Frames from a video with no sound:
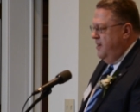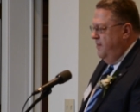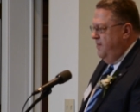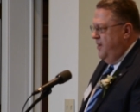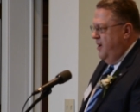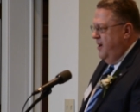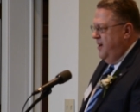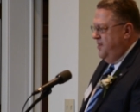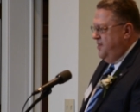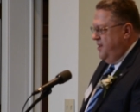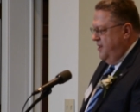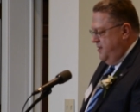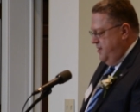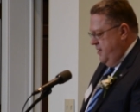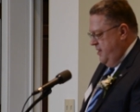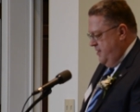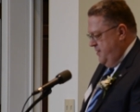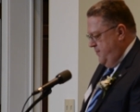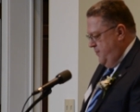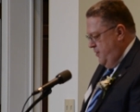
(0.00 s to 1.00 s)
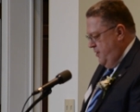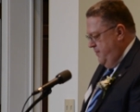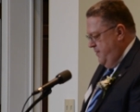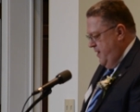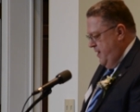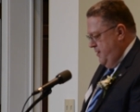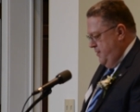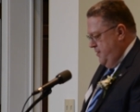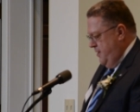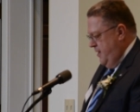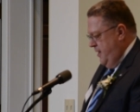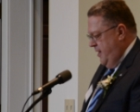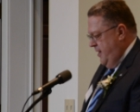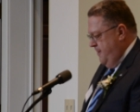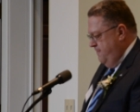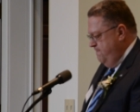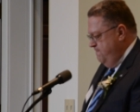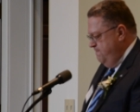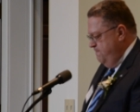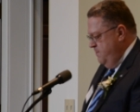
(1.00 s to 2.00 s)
a very successful event today.